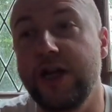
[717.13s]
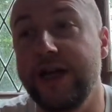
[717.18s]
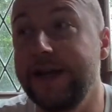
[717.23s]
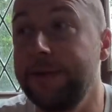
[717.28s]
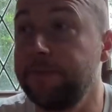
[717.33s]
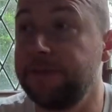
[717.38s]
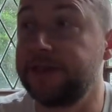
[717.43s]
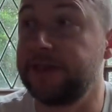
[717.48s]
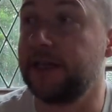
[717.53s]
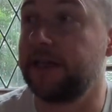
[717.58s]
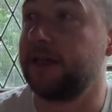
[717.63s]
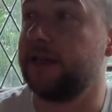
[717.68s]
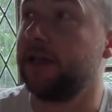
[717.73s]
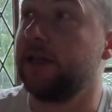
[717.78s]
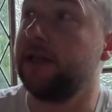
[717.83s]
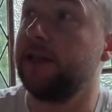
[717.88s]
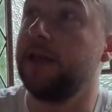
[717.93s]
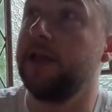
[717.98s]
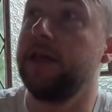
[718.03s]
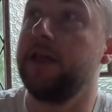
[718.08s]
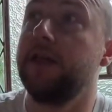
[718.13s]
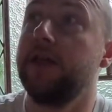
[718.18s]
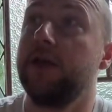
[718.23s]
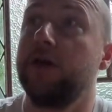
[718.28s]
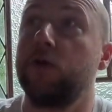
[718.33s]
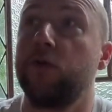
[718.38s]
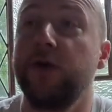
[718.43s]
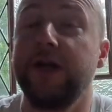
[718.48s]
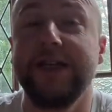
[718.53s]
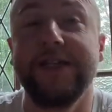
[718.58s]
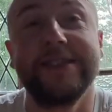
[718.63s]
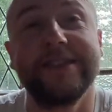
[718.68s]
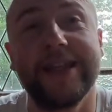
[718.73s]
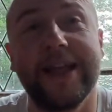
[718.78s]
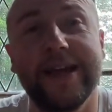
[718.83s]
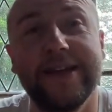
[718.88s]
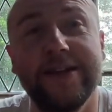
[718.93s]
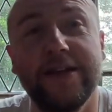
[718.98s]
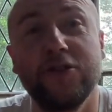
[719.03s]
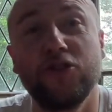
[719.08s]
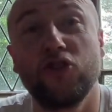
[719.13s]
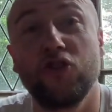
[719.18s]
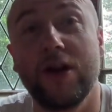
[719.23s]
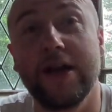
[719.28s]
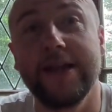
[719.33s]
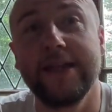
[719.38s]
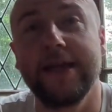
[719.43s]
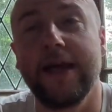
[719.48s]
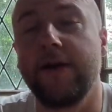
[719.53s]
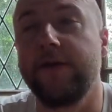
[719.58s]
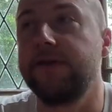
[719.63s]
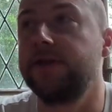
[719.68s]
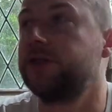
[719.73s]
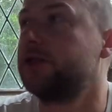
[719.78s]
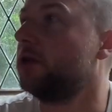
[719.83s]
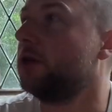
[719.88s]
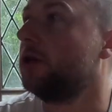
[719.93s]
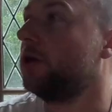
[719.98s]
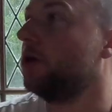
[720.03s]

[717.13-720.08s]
and in particular the Queenslander train carriage?